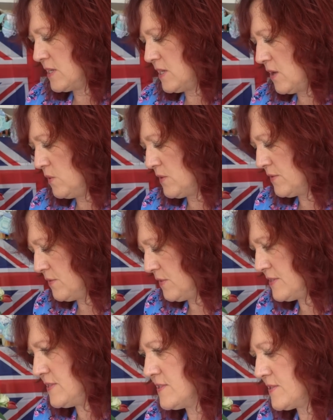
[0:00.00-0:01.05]
I know that
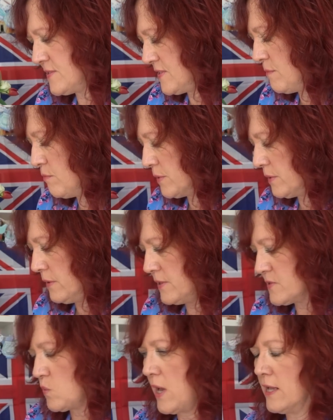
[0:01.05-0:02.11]
this is a symbol
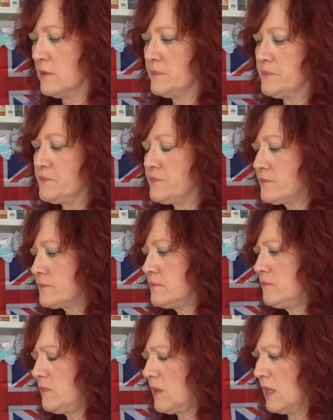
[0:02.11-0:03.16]
as well.
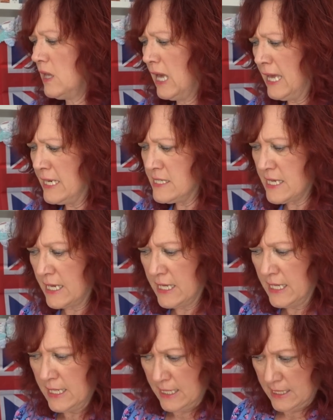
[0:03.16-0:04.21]
And
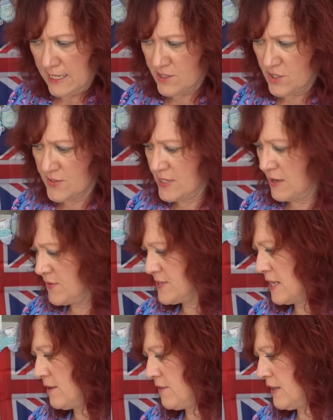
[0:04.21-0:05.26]
let's just see if there's
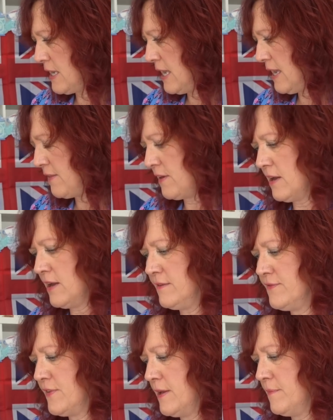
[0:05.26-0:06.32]
anything here that
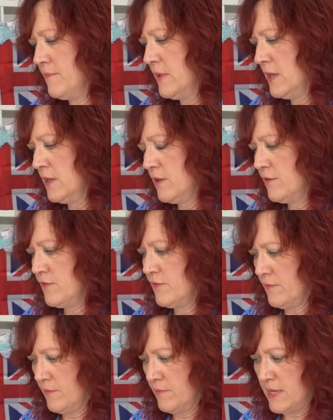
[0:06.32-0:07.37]
I've
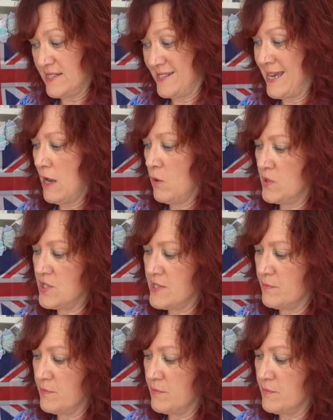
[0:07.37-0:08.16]
missed out, which is